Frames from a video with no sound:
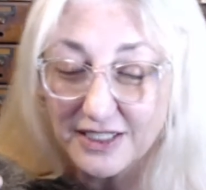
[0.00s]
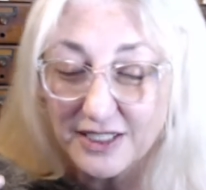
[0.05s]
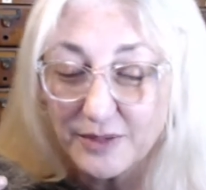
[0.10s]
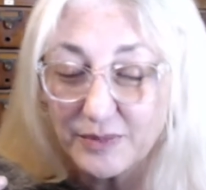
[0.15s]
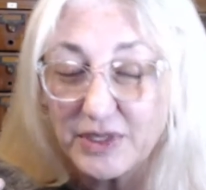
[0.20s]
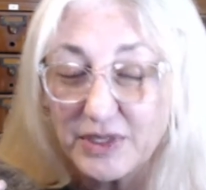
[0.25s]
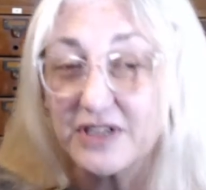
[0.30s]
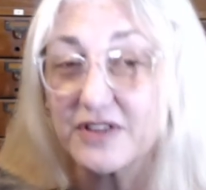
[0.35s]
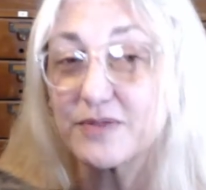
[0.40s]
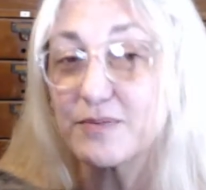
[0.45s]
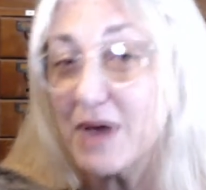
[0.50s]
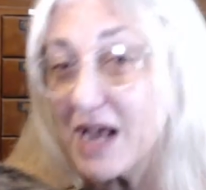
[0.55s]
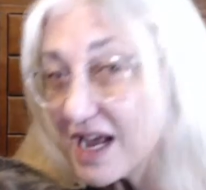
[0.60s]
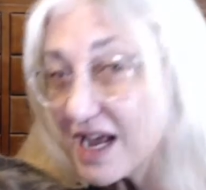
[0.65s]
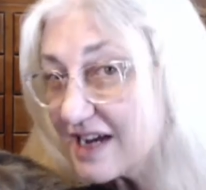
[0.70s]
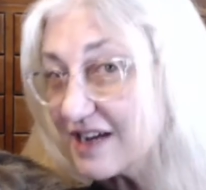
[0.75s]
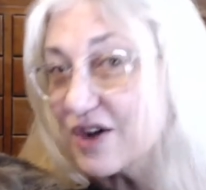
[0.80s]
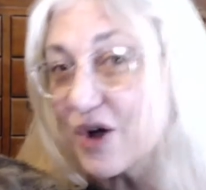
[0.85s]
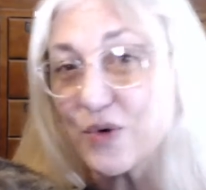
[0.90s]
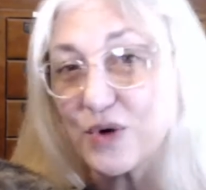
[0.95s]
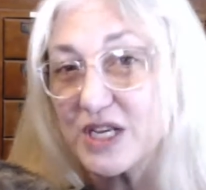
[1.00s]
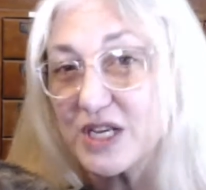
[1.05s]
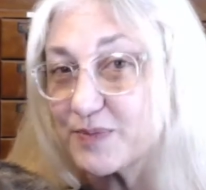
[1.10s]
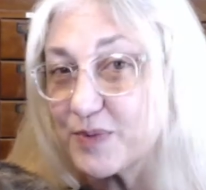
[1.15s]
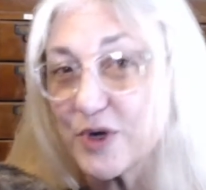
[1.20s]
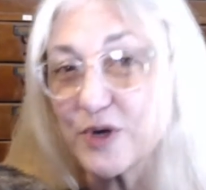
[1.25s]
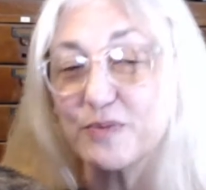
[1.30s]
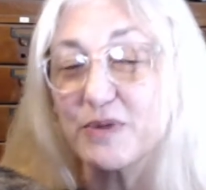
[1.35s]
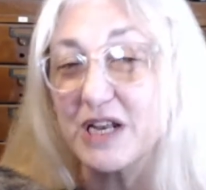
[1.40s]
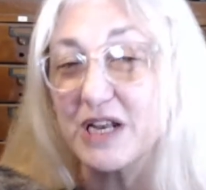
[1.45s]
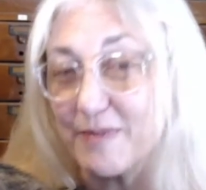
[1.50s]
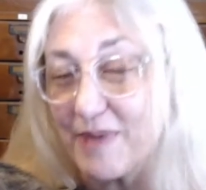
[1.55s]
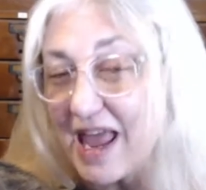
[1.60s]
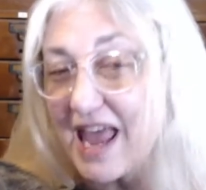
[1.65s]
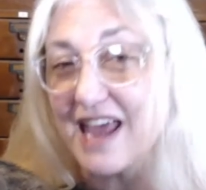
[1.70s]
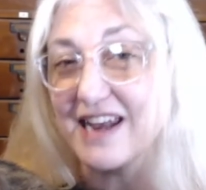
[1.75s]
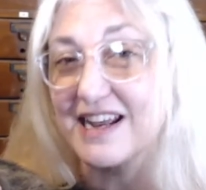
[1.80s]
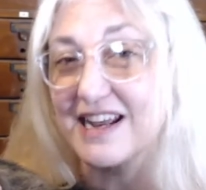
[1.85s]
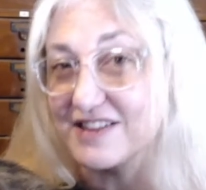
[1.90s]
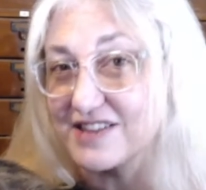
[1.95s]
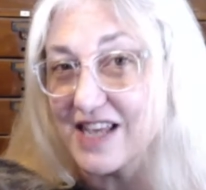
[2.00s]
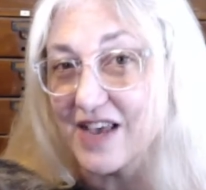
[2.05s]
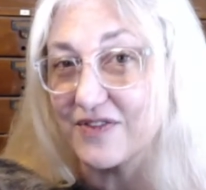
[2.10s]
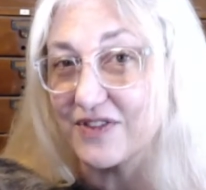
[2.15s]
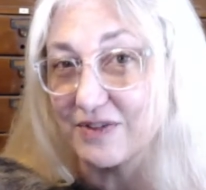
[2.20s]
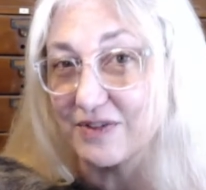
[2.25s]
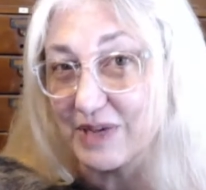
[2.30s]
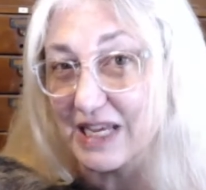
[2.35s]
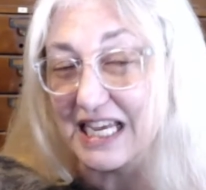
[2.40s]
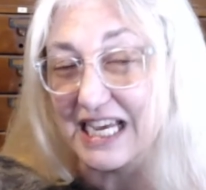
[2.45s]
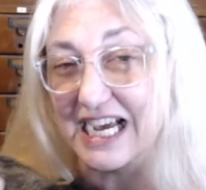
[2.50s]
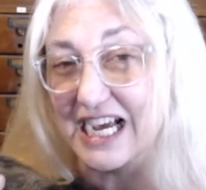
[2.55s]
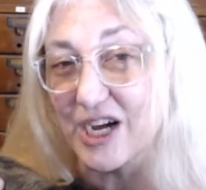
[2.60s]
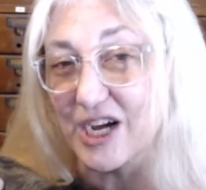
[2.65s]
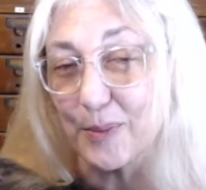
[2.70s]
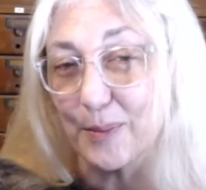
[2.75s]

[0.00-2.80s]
because mine always put me to bed at 7 p.m.